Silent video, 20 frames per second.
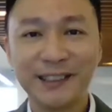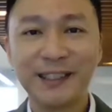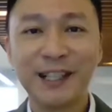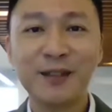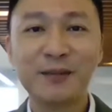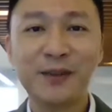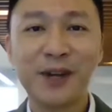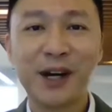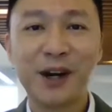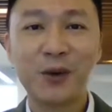But
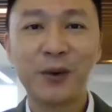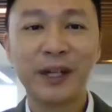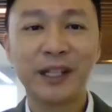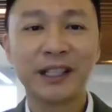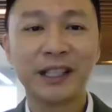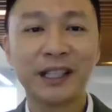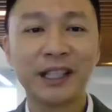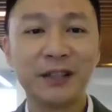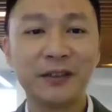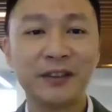this time
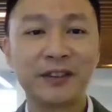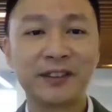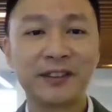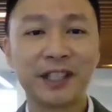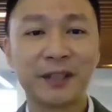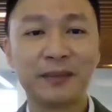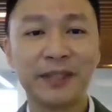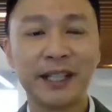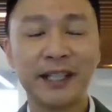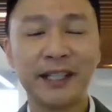around, we are dealing
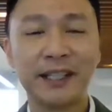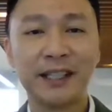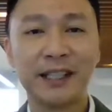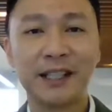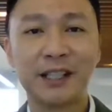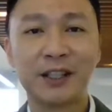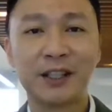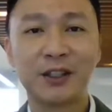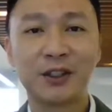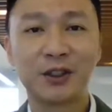with
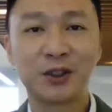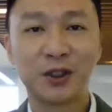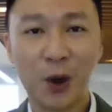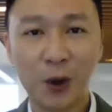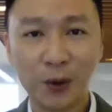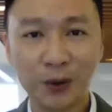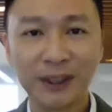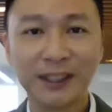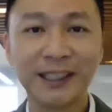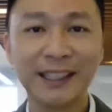something
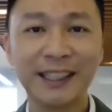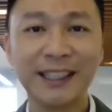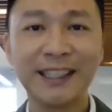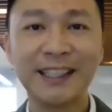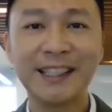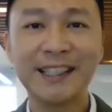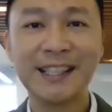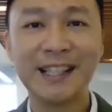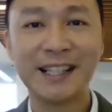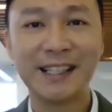
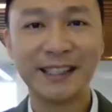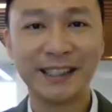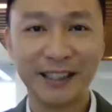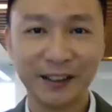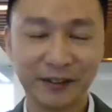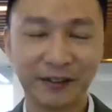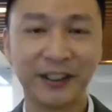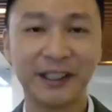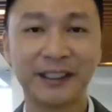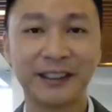totally
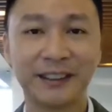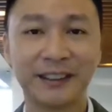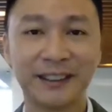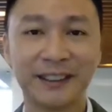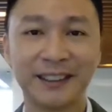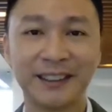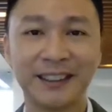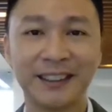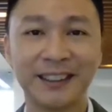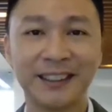
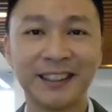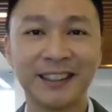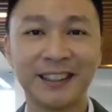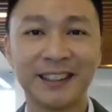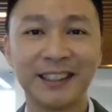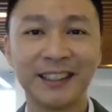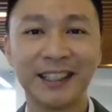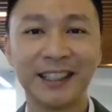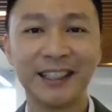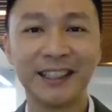different.
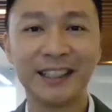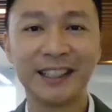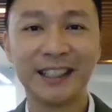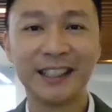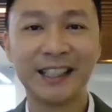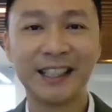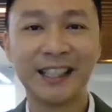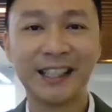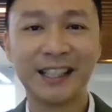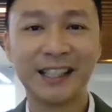
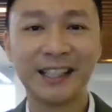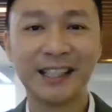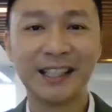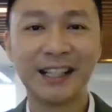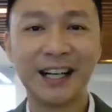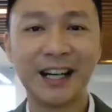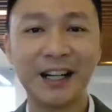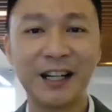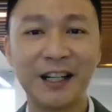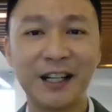Okay,
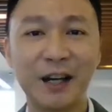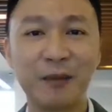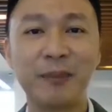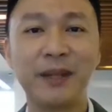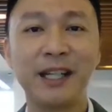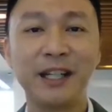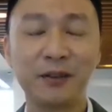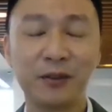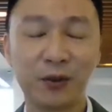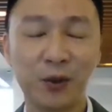
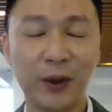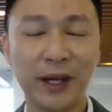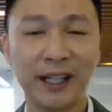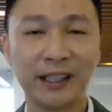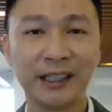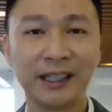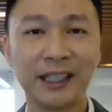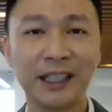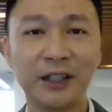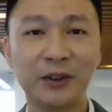I believe
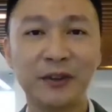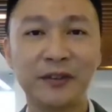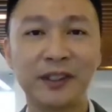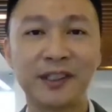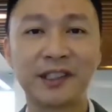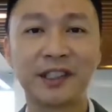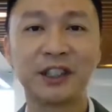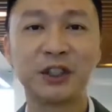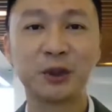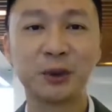we are dealing
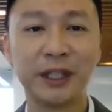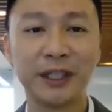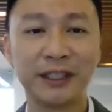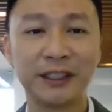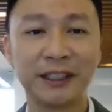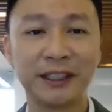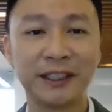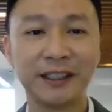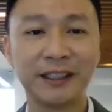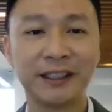with a
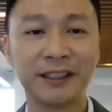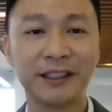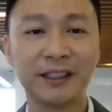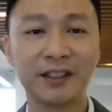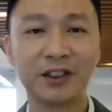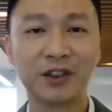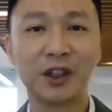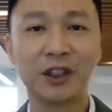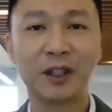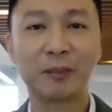situation,
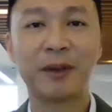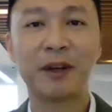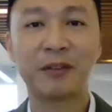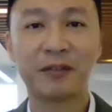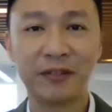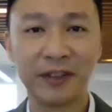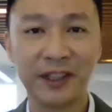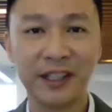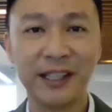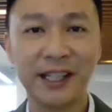it's not
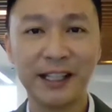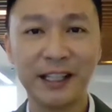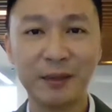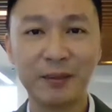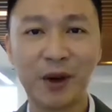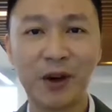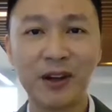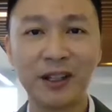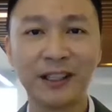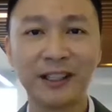about fear
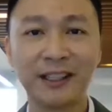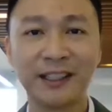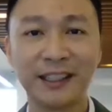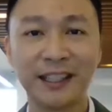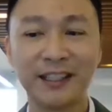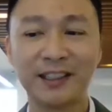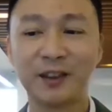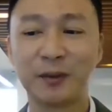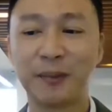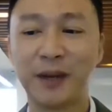anymore,
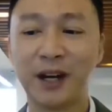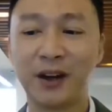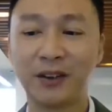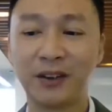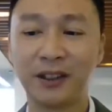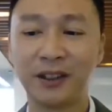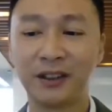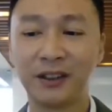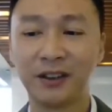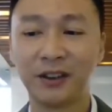it's
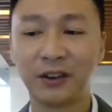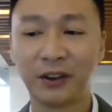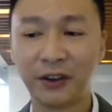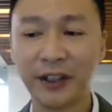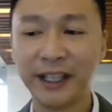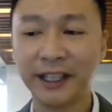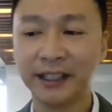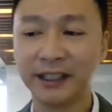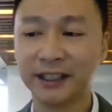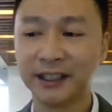about
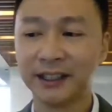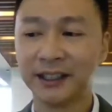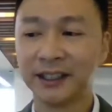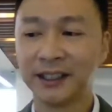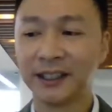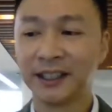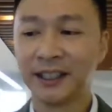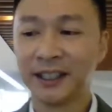greed.